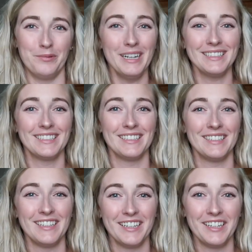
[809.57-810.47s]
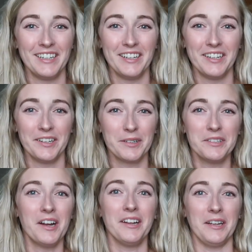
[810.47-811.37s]
what? What are
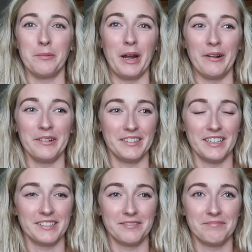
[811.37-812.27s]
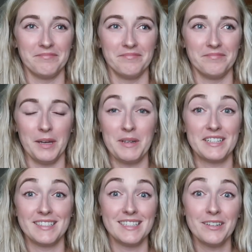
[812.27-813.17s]
you talking about? Like, that
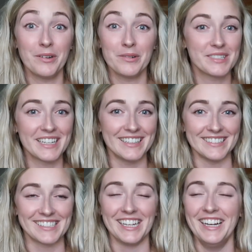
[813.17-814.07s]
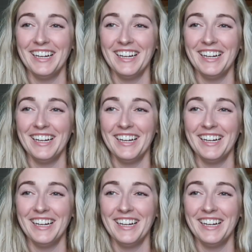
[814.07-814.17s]
makes 0 sense.